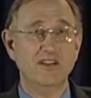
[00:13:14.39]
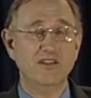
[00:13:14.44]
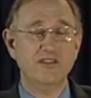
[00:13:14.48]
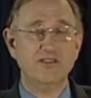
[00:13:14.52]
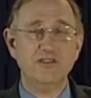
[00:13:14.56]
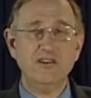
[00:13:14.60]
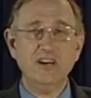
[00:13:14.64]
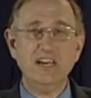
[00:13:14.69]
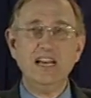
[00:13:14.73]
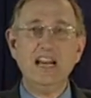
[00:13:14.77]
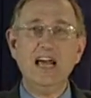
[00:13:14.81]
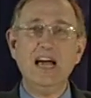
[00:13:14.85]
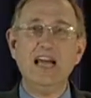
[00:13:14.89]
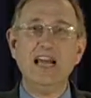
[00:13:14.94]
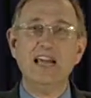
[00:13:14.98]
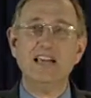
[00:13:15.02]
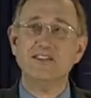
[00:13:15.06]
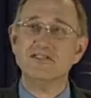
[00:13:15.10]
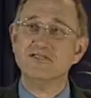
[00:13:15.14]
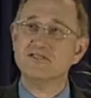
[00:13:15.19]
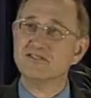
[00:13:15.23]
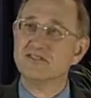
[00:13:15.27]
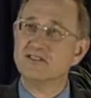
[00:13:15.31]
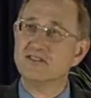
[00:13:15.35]
3
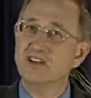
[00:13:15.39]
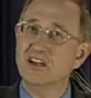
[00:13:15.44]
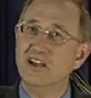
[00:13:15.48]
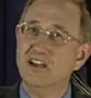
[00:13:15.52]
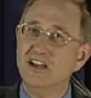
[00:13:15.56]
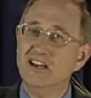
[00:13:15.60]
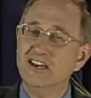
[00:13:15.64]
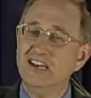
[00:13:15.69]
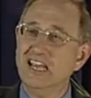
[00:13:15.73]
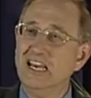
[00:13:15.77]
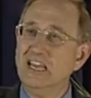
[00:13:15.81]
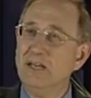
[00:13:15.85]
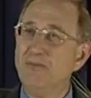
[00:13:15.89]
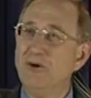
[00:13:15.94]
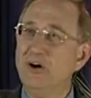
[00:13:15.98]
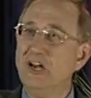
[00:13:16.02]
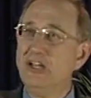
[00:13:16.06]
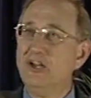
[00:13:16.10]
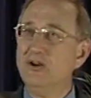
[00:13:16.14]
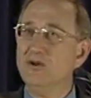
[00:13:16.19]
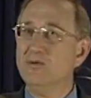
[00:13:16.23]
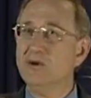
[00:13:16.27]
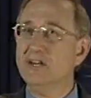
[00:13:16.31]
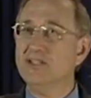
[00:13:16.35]
days. And
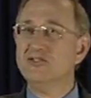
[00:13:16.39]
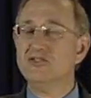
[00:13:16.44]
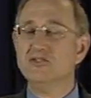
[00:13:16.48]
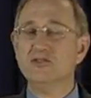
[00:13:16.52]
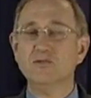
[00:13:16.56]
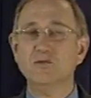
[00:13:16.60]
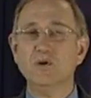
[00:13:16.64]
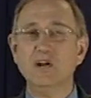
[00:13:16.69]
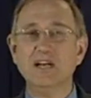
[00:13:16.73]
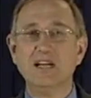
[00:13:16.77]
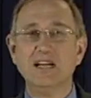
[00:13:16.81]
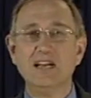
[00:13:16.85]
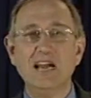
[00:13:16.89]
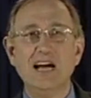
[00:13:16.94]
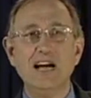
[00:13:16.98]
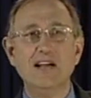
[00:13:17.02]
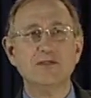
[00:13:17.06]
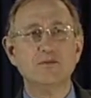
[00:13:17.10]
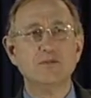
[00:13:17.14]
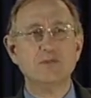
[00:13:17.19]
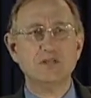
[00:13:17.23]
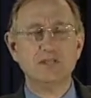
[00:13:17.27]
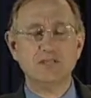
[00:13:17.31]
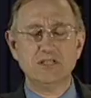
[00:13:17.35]
anybody who wants to work it
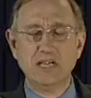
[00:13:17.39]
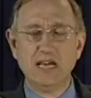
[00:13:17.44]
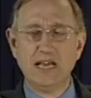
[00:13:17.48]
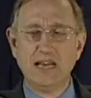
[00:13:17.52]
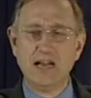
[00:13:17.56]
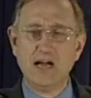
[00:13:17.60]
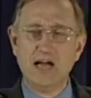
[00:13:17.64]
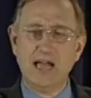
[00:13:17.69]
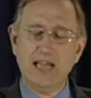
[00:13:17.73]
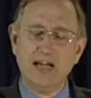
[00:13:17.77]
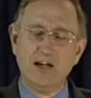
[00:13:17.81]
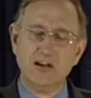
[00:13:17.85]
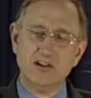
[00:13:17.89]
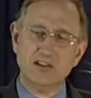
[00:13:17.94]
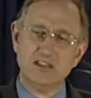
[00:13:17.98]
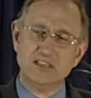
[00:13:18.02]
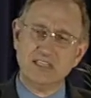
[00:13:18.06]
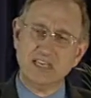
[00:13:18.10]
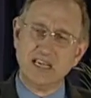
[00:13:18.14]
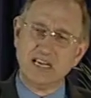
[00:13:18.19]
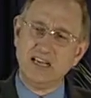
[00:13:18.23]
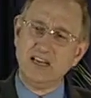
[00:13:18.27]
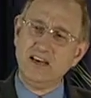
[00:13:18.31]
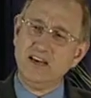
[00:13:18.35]
out will say, now hang on a
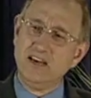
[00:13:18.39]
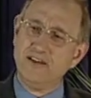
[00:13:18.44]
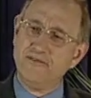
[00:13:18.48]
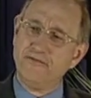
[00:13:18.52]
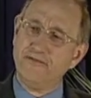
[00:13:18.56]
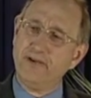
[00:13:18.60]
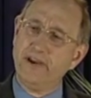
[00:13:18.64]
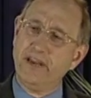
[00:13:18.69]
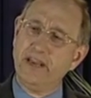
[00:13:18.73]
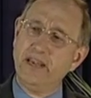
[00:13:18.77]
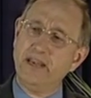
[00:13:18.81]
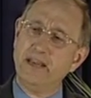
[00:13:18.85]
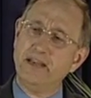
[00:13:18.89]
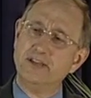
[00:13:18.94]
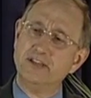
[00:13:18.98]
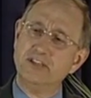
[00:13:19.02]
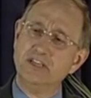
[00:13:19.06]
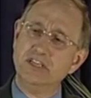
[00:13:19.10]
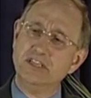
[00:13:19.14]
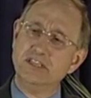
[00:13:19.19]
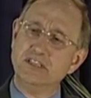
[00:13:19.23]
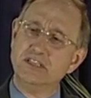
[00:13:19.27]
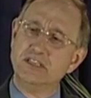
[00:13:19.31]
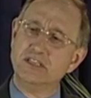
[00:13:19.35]
second, if
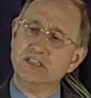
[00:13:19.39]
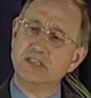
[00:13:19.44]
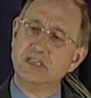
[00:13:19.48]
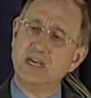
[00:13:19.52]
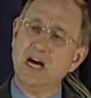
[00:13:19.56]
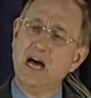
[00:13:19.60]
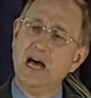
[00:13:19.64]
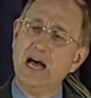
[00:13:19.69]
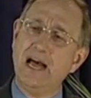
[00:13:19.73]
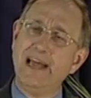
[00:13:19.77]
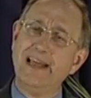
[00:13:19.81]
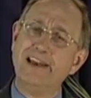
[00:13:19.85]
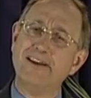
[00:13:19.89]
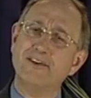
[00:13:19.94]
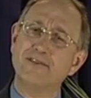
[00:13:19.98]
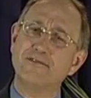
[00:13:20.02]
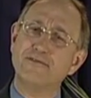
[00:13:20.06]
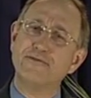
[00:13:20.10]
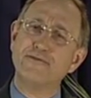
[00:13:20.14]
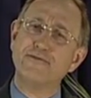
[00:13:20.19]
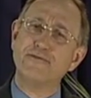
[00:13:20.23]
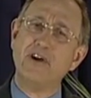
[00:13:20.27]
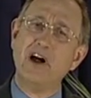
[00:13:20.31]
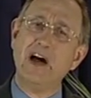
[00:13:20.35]
Jesus died
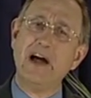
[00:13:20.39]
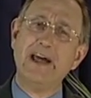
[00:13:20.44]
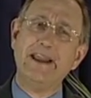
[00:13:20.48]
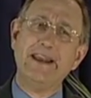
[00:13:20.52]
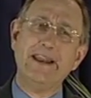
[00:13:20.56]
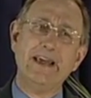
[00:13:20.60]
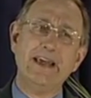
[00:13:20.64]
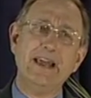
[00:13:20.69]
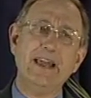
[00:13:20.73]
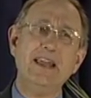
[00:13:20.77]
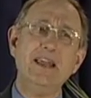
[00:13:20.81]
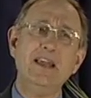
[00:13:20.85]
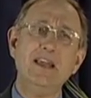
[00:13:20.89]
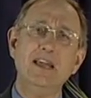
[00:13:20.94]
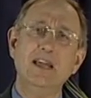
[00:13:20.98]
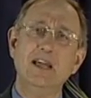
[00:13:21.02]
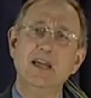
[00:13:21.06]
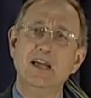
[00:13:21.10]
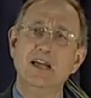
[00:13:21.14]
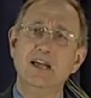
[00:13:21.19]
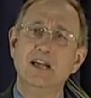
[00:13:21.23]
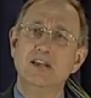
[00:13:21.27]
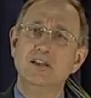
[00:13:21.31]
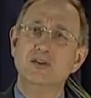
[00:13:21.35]
on Friday
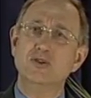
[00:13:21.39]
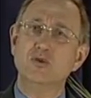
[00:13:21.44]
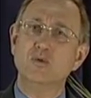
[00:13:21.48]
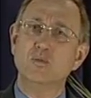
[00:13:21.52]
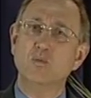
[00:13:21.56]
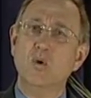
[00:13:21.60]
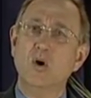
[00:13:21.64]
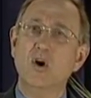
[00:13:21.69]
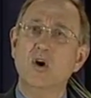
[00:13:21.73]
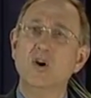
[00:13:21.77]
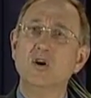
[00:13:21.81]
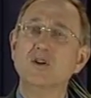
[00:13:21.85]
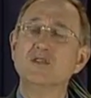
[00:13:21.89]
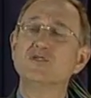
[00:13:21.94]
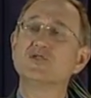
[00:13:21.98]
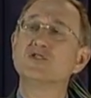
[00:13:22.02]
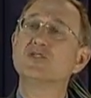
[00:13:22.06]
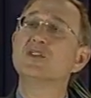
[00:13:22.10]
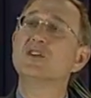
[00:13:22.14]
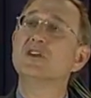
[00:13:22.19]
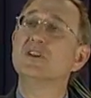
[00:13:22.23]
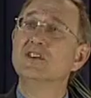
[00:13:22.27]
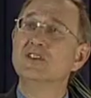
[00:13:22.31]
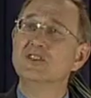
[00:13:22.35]

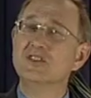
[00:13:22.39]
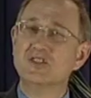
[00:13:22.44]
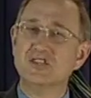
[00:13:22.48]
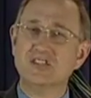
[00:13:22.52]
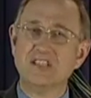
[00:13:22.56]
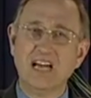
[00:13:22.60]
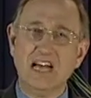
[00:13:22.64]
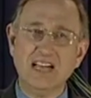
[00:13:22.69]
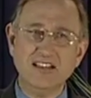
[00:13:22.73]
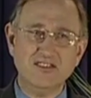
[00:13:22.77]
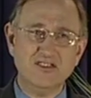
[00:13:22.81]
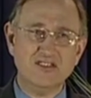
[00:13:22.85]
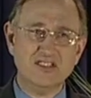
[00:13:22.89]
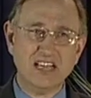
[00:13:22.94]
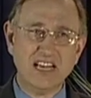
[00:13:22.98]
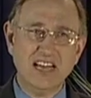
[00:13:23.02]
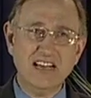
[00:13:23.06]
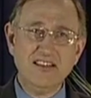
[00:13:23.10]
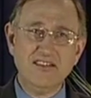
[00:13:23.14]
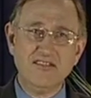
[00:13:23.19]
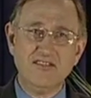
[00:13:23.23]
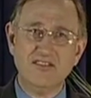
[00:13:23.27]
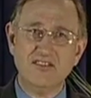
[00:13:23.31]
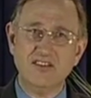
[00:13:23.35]
towards
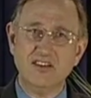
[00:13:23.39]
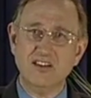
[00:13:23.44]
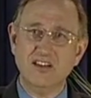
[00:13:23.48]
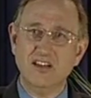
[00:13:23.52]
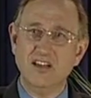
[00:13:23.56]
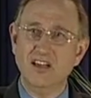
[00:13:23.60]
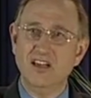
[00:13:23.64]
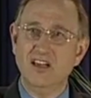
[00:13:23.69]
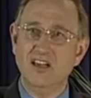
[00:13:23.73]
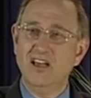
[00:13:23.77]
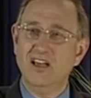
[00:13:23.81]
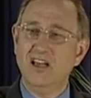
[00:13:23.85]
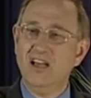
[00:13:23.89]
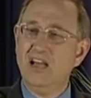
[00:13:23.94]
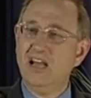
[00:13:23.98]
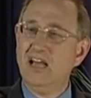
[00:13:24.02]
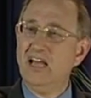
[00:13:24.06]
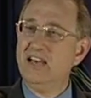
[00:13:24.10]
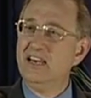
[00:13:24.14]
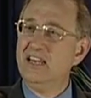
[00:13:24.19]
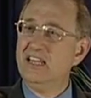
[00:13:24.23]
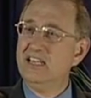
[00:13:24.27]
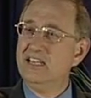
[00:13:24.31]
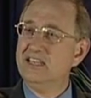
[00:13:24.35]
sunset
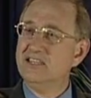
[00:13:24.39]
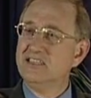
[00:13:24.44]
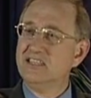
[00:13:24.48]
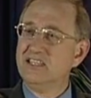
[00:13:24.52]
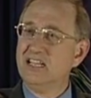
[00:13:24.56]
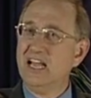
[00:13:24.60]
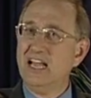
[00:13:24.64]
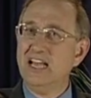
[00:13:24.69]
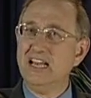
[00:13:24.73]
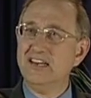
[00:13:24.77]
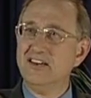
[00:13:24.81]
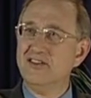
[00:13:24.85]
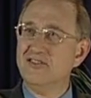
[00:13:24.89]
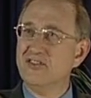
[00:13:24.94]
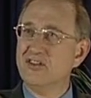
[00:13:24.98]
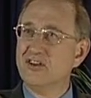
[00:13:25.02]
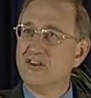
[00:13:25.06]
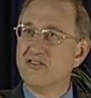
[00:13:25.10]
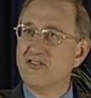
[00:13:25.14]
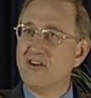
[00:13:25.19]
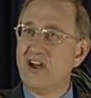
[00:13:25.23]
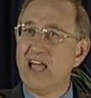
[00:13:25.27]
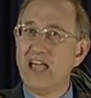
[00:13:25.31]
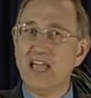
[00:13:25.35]
and he stayed in the
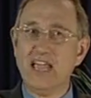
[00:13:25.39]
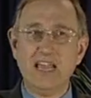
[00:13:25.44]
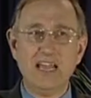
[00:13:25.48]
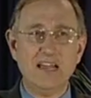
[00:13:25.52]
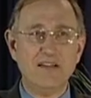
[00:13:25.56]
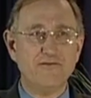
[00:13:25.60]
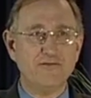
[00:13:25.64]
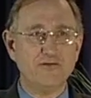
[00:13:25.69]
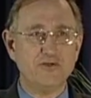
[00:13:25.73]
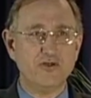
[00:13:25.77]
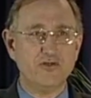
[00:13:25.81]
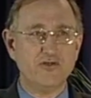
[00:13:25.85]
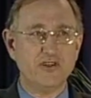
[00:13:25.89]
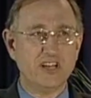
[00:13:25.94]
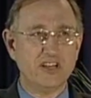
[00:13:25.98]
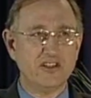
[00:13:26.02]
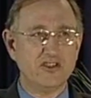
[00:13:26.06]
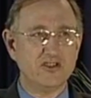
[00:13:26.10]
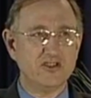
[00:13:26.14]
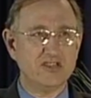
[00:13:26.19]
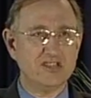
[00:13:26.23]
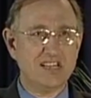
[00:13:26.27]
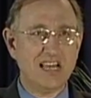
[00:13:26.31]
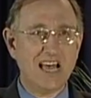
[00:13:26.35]
grave
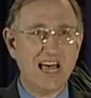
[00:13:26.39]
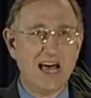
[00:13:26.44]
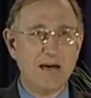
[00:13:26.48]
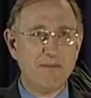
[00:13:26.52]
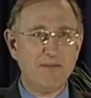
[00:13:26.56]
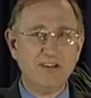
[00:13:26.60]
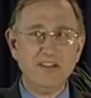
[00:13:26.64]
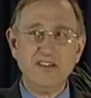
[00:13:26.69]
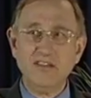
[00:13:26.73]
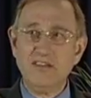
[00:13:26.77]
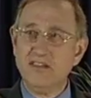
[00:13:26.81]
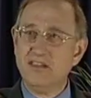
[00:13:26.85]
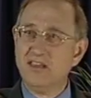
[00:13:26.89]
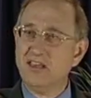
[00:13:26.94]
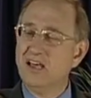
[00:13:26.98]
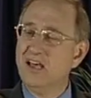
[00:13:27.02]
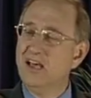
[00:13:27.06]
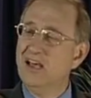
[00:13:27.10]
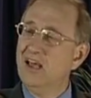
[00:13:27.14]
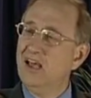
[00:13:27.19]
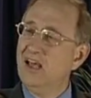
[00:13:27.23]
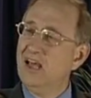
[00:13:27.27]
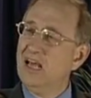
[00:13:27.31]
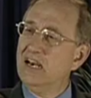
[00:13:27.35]
during the Sabbath
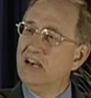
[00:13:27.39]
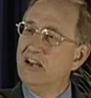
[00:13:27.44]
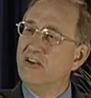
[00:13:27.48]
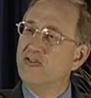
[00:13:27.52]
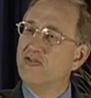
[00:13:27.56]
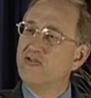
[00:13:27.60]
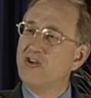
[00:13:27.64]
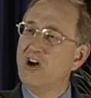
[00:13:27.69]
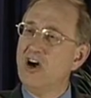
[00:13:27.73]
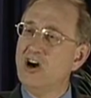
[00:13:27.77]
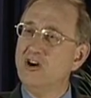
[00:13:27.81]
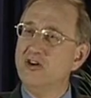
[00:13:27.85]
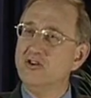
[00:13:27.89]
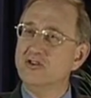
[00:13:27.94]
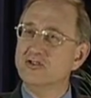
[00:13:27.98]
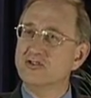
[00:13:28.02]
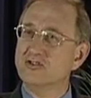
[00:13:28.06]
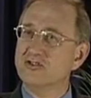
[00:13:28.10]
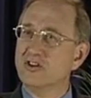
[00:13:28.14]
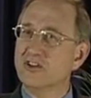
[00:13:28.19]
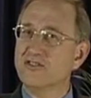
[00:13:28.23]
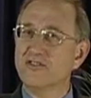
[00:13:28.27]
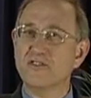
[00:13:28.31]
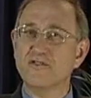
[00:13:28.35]
and he
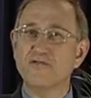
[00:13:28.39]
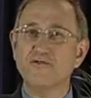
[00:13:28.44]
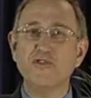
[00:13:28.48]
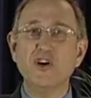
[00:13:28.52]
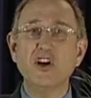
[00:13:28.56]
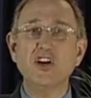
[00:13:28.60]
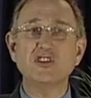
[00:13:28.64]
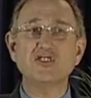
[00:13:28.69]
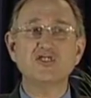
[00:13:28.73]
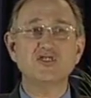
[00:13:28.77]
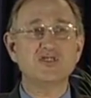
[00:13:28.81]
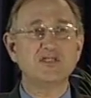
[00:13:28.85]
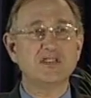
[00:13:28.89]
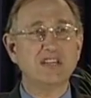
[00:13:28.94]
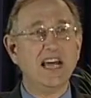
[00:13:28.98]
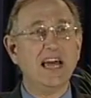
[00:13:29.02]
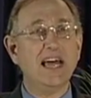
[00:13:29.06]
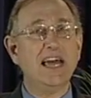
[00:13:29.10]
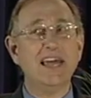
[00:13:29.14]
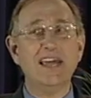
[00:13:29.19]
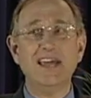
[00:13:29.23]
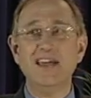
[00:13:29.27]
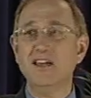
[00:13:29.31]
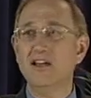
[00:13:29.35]
rose on the first
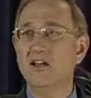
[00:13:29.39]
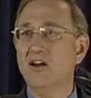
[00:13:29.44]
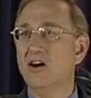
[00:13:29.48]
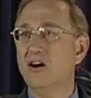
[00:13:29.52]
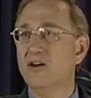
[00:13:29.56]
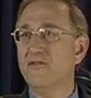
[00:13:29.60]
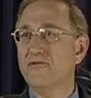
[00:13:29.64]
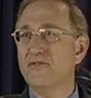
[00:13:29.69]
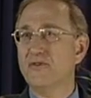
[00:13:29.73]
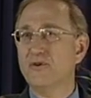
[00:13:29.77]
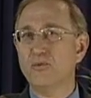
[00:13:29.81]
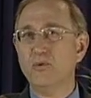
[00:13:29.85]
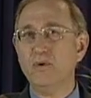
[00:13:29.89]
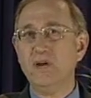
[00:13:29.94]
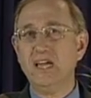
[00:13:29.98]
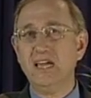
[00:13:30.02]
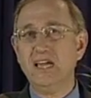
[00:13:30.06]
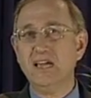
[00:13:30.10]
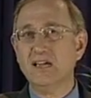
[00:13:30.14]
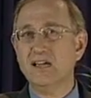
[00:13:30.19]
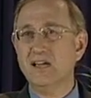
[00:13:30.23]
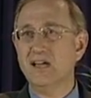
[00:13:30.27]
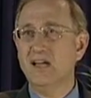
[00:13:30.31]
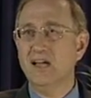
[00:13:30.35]
day of the
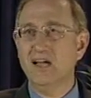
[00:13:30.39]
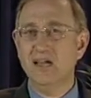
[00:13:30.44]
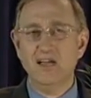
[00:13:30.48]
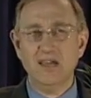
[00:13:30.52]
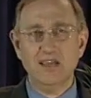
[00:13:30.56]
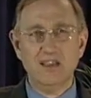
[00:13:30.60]
week,